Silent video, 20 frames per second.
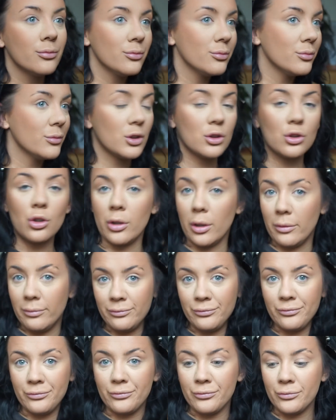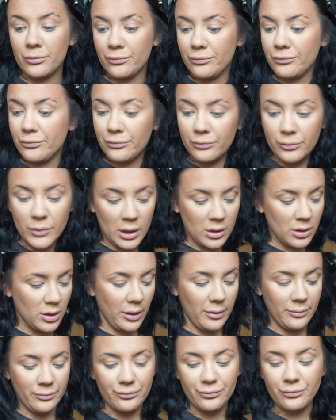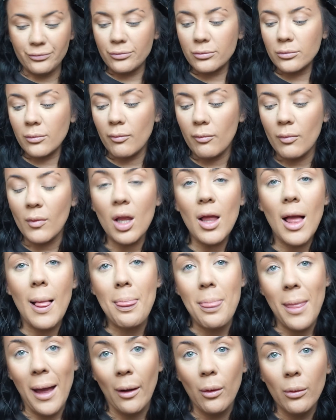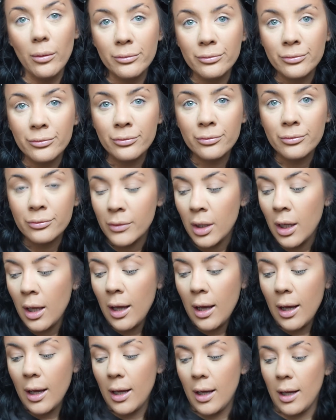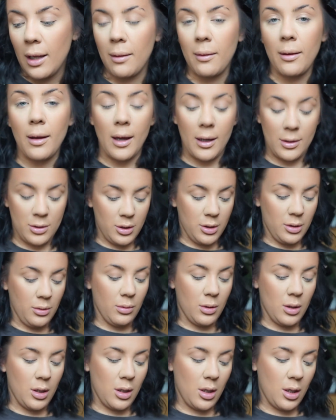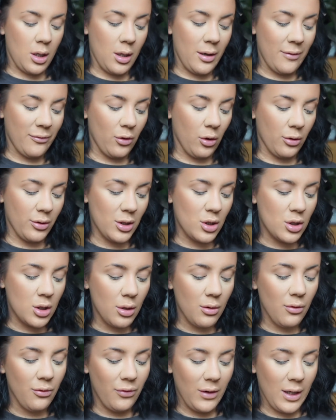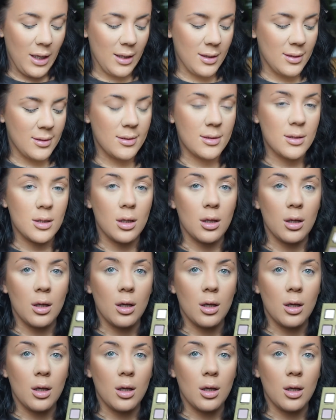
stunning. That's it. Now, I've got this Too Faced